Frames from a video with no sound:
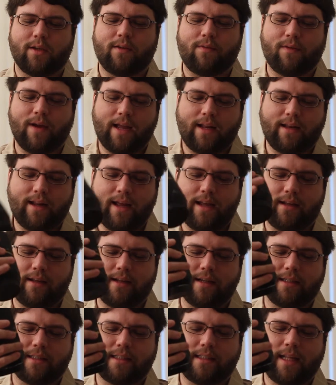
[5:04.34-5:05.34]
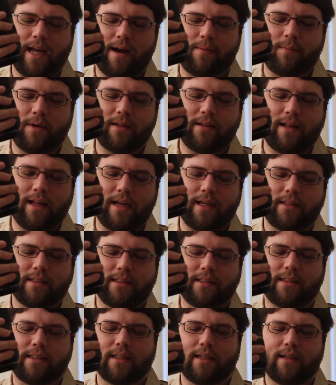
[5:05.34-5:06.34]
if I take this Tamron
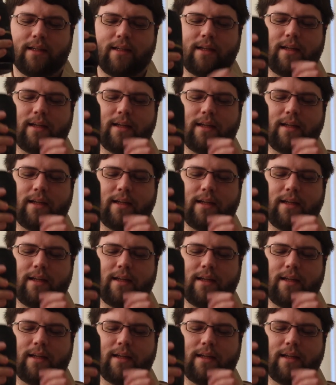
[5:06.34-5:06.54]
lens